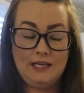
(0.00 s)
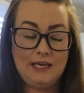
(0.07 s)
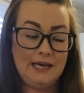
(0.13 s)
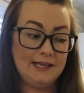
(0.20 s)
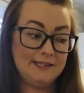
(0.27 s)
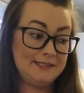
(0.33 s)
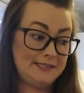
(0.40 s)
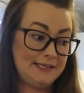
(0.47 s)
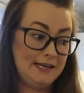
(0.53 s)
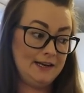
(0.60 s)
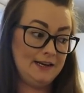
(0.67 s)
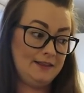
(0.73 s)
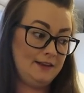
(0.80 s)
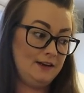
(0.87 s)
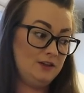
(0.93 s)
They can't see
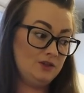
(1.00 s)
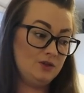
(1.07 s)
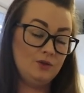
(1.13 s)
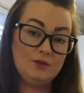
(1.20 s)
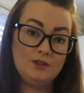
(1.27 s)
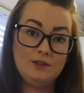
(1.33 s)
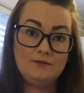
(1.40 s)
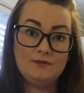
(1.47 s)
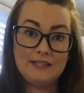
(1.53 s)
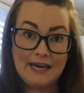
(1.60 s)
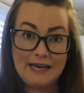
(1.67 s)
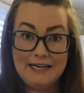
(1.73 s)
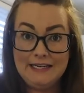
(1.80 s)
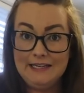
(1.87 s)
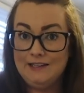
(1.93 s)
anything. It's all
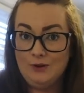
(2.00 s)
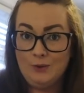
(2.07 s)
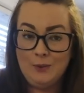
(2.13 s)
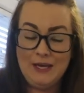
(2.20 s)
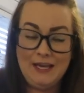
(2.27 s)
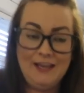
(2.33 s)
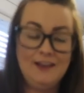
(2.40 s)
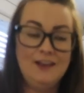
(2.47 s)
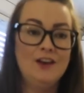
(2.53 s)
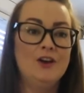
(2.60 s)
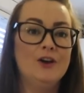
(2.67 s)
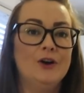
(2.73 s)
tidied away.